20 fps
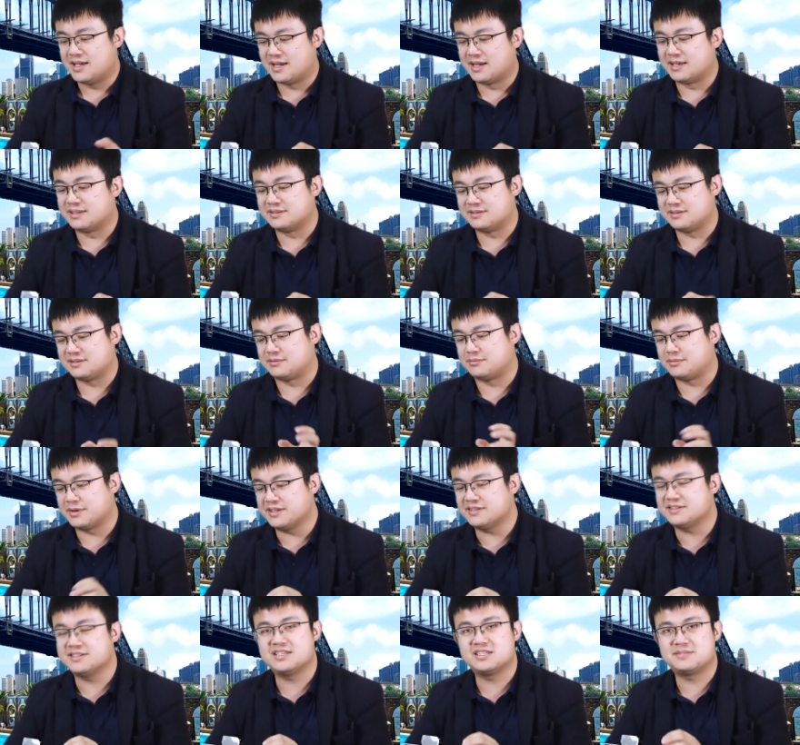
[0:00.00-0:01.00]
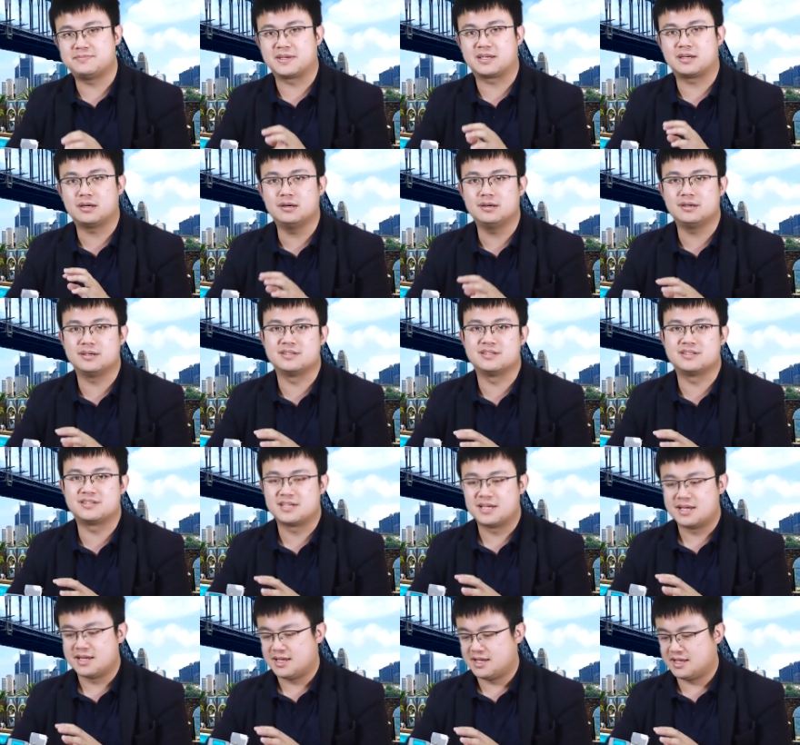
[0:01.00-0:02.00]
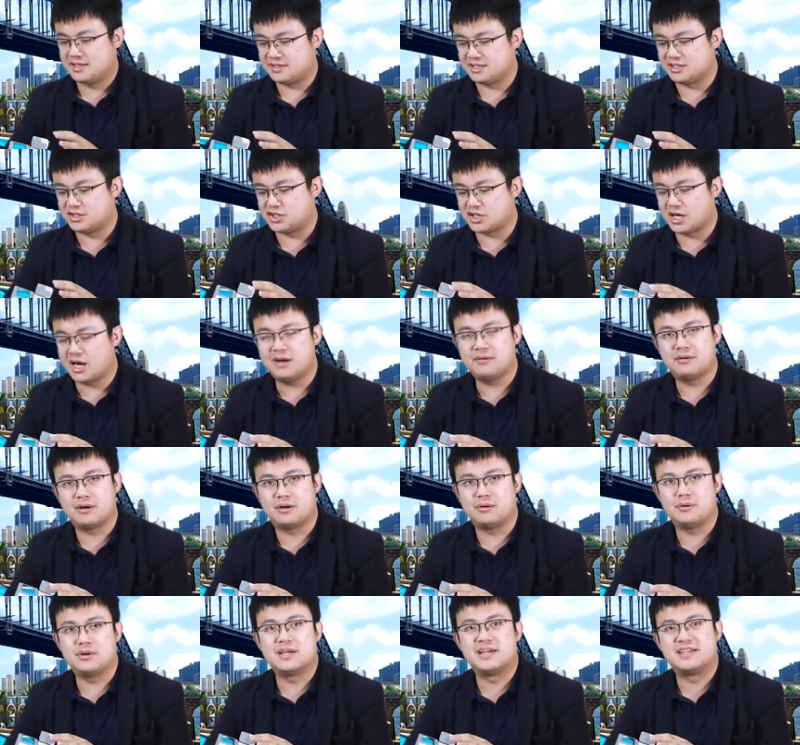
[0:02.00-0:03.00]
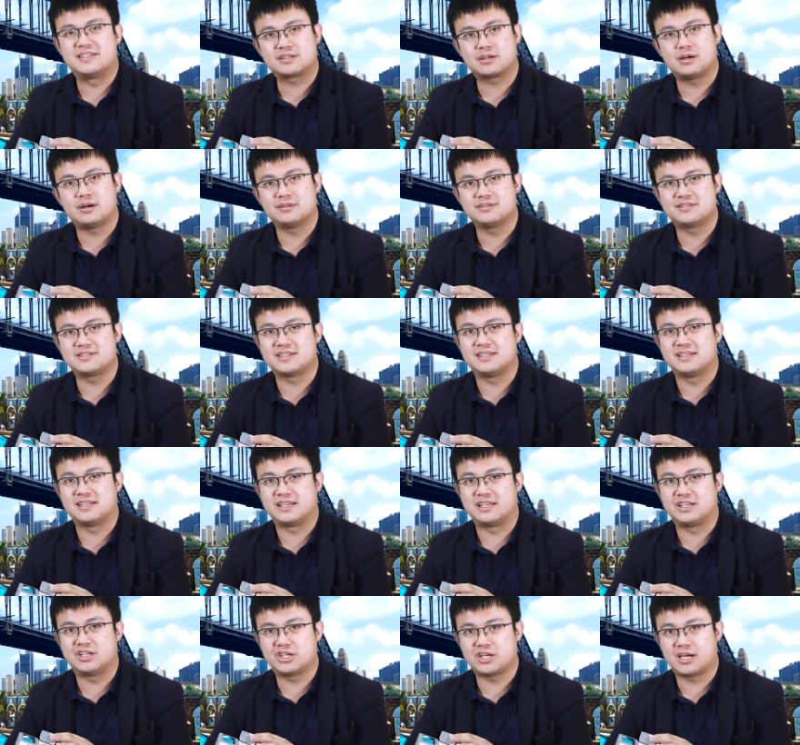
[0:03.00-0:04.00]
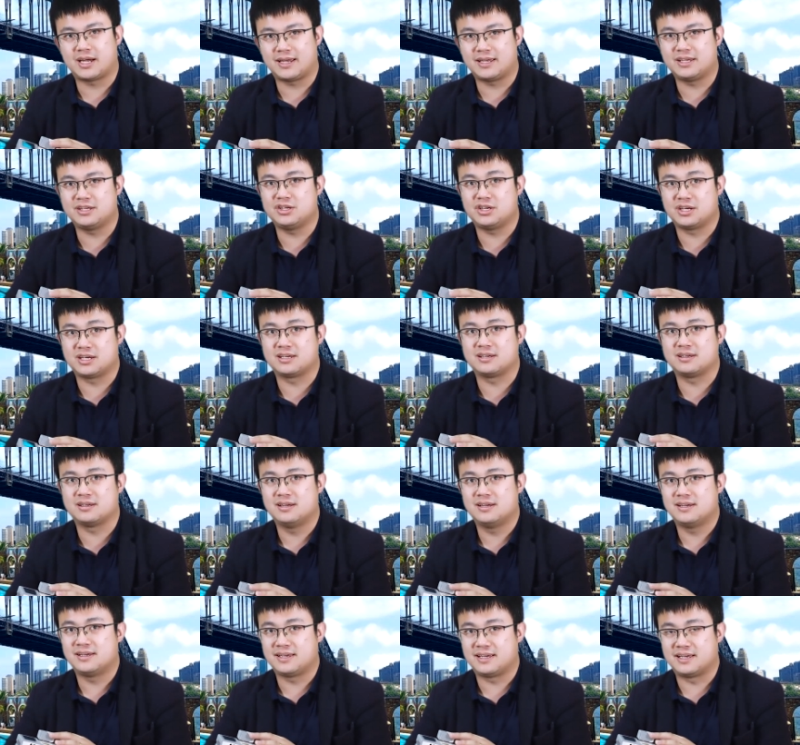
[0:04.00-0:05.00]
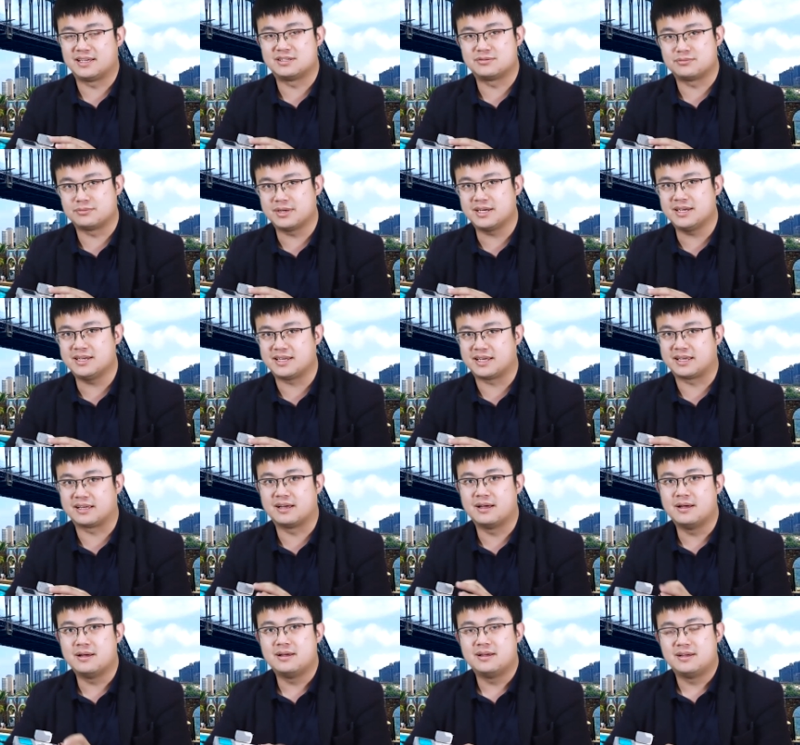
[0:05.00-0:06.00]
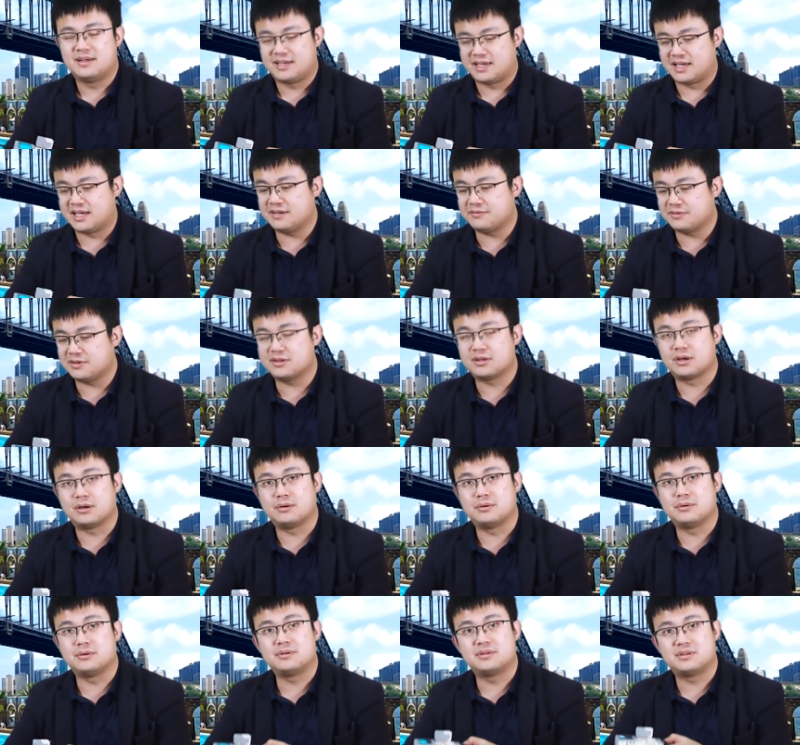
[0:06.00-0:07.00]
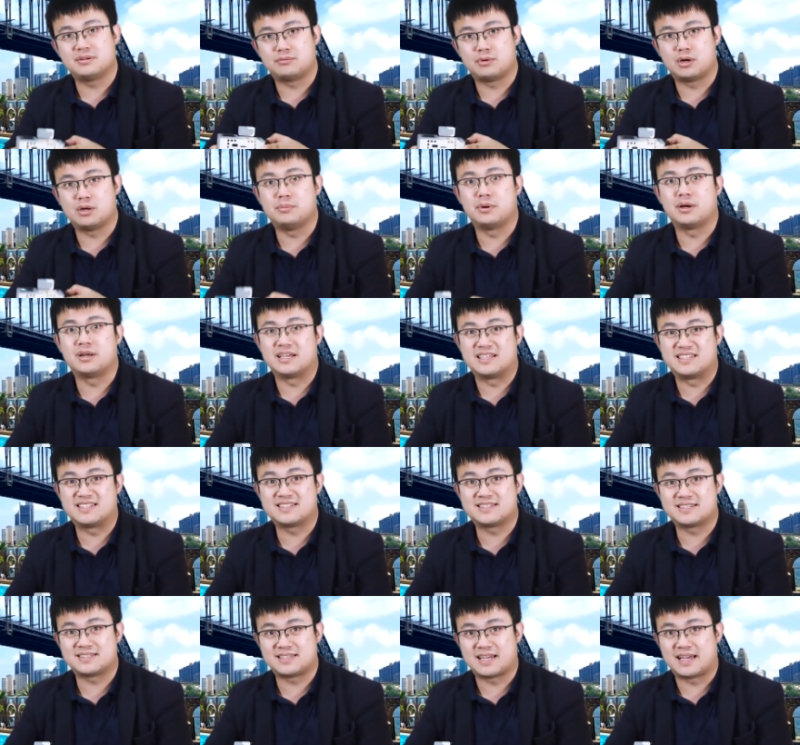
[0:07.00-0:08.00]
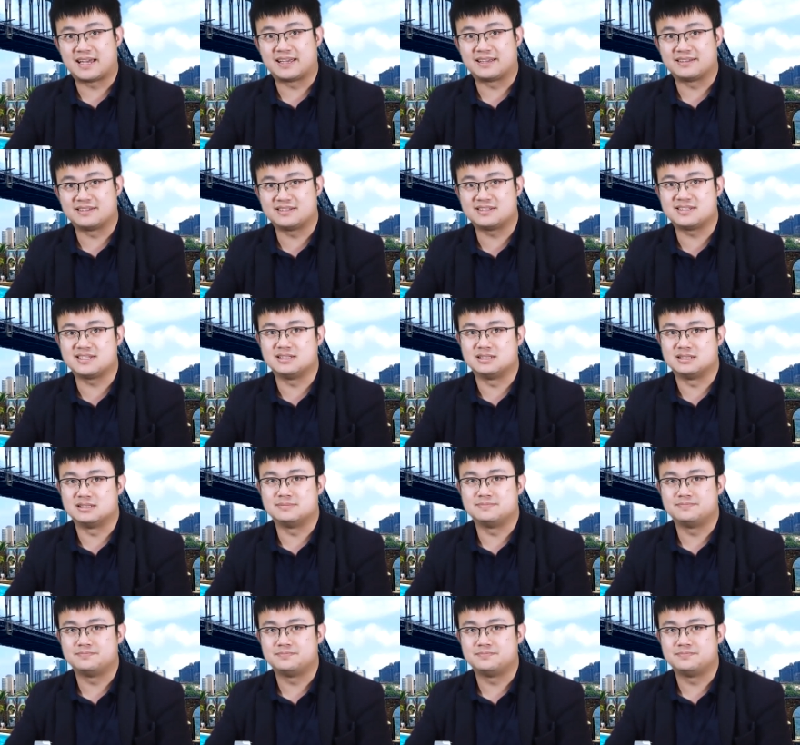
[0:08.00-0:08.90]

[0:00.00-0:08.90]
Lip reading: And the reason is because the gyro is constantly changing its reading even though the robot is staying still,